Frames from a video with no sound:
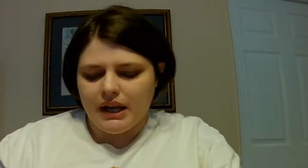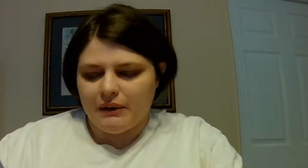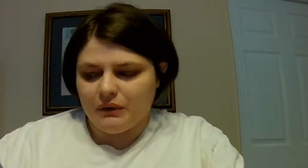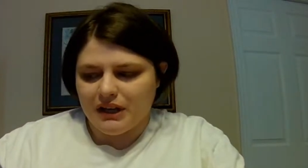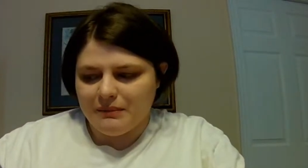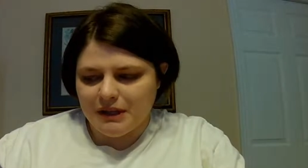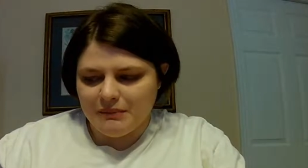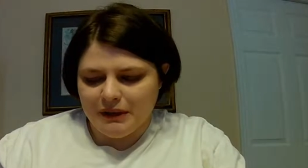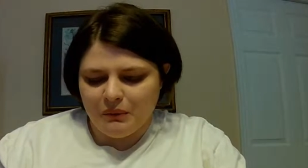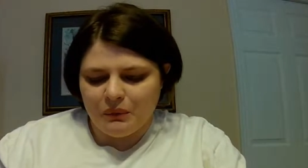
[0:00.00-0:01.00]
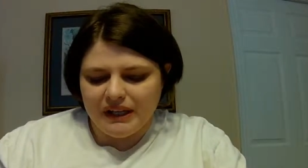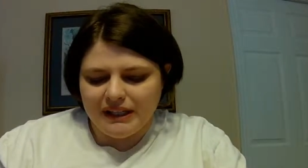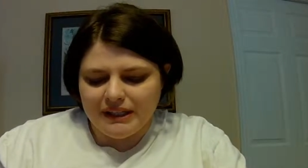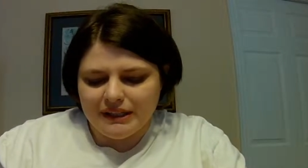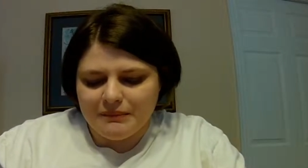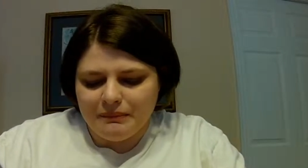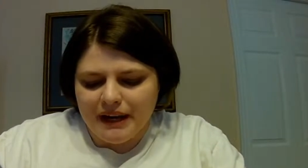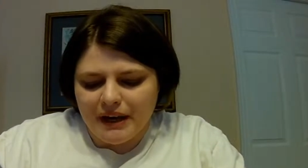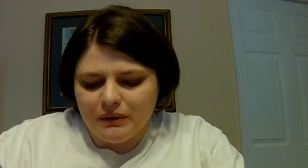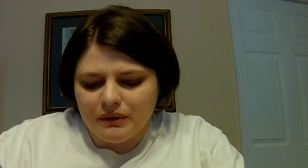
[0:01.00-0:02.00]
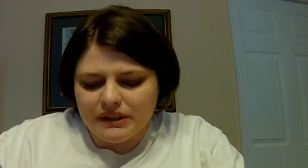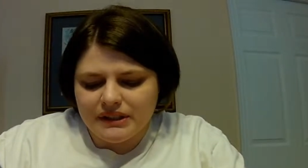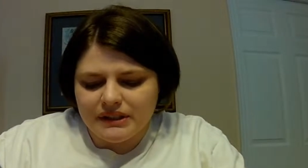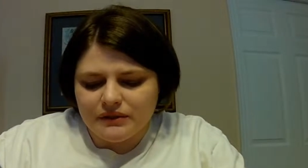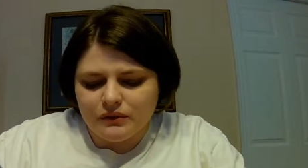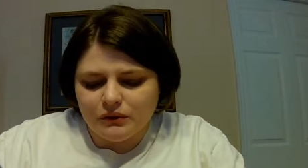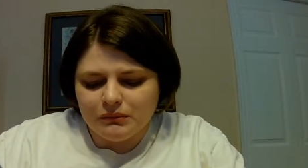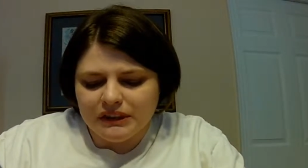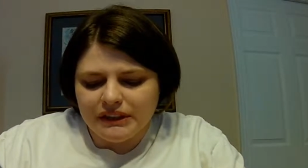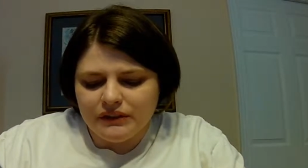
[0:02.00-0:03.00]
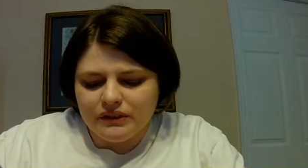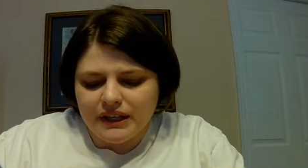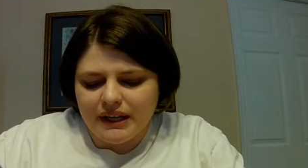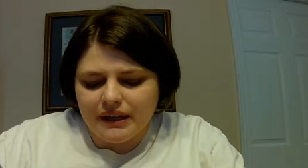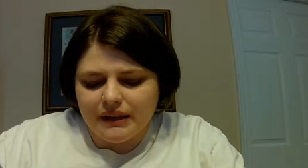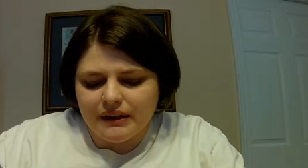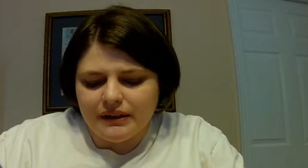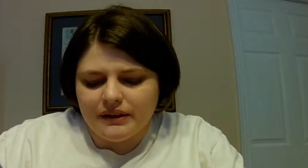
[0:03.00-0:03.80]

And what I mean by weeding it backwards is normally you take